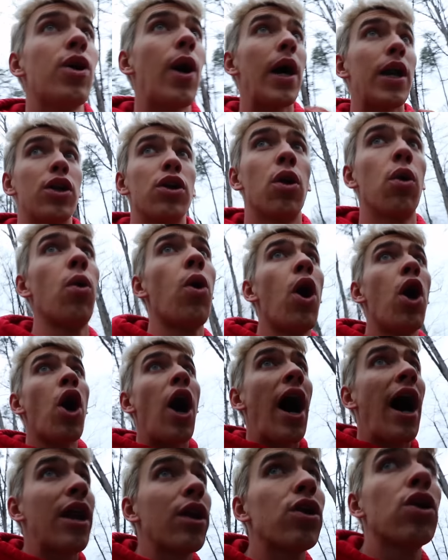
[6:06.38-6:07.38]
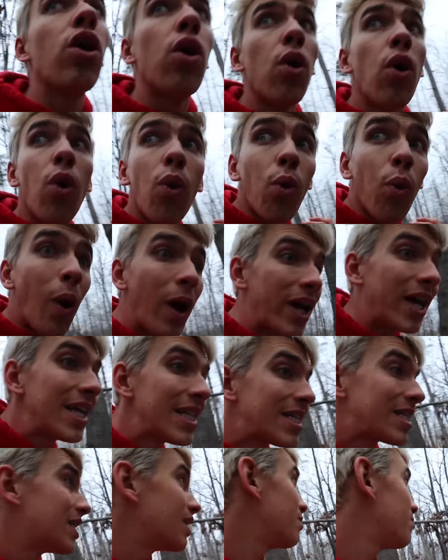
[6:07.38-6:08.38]
So I don't know, I don't know what
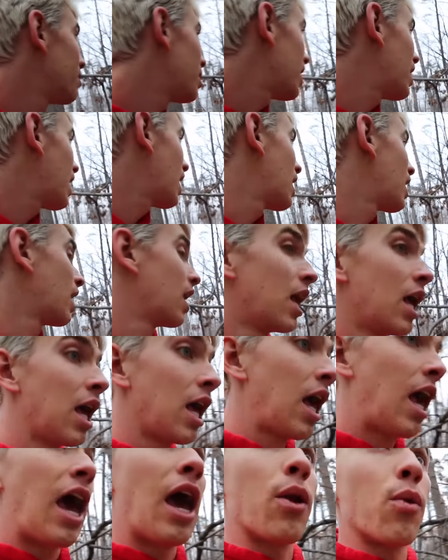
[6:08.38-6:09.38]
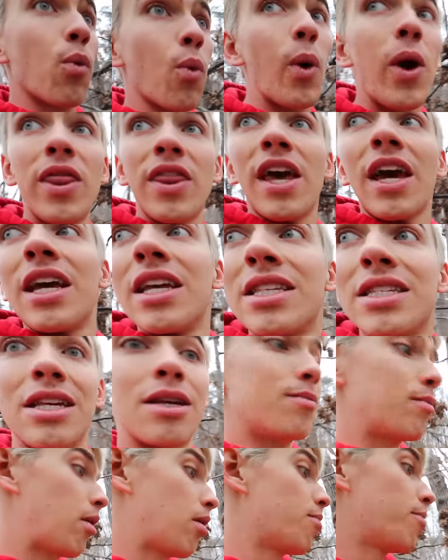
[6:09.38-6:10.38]
can see me and when they can
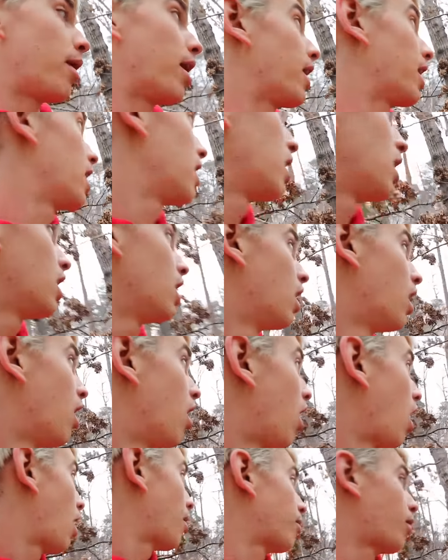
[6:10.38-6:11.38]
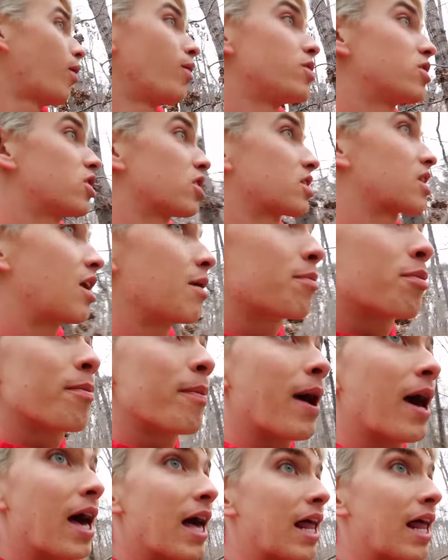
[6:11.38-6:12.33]
see me, but I'm always just keeping my